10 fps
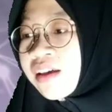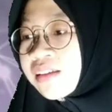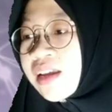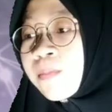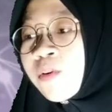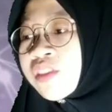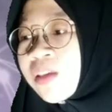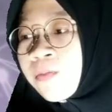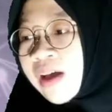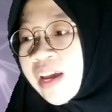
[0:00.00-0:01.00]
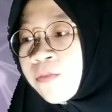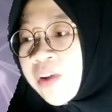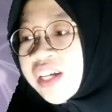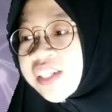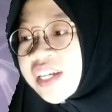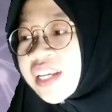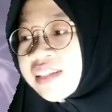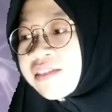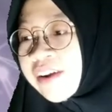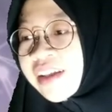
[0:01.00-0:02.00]
then multiplying fraction
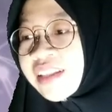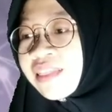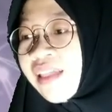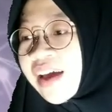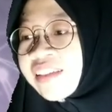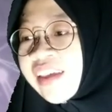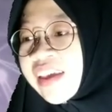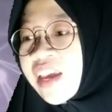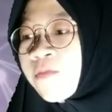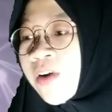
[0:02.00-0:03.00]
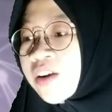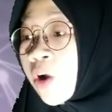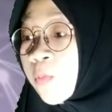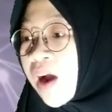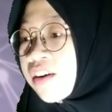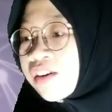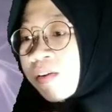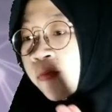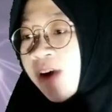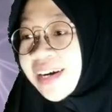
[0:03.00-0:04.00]
is really like taking part of another
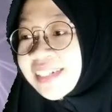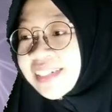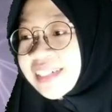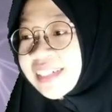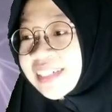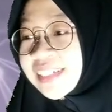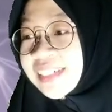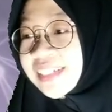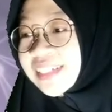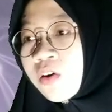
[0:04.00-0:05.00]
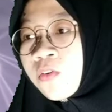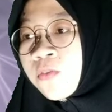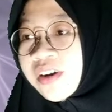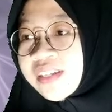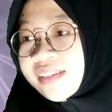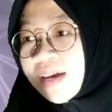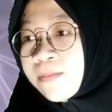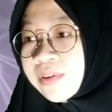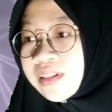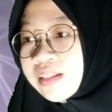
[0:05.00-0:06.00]
part. For
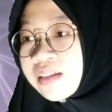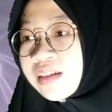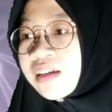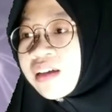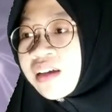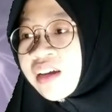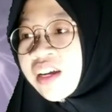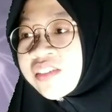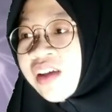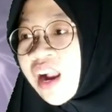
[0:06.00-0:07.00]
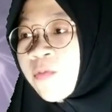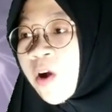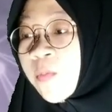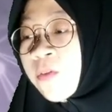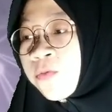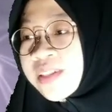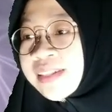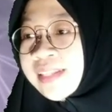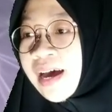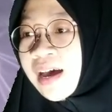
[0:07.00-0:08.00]
example, here's half of a
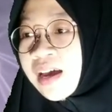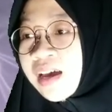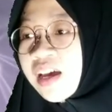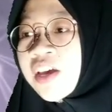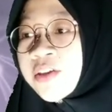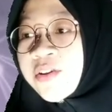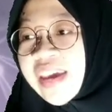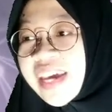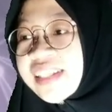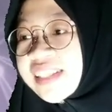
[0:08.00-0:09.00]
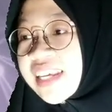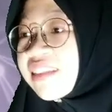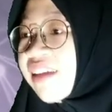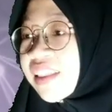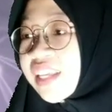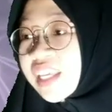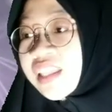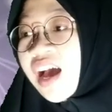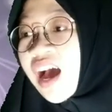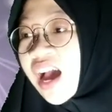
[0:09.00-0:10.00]
pizza. You can see that if
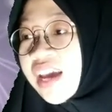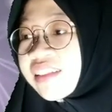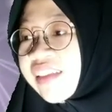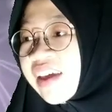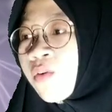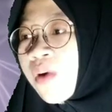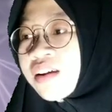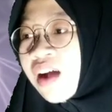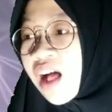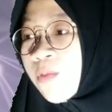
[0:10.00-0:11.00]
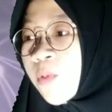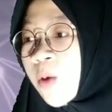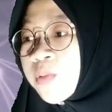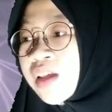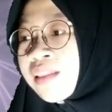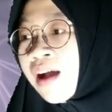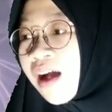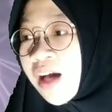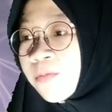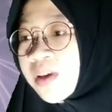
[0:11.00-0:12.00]
I take 1/2 of that
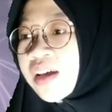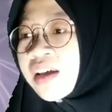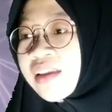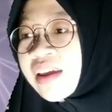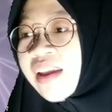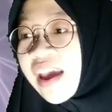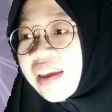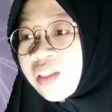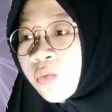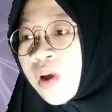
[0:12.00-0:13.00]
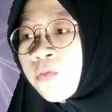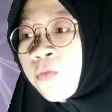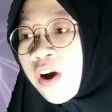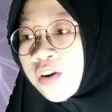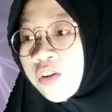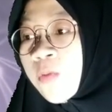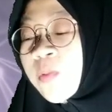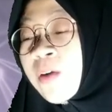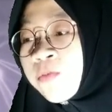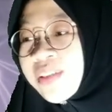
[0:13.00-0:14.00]
half, then I get 1/4 of
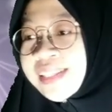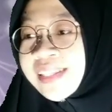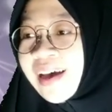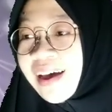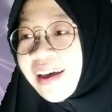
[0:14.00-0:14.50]
a pizza.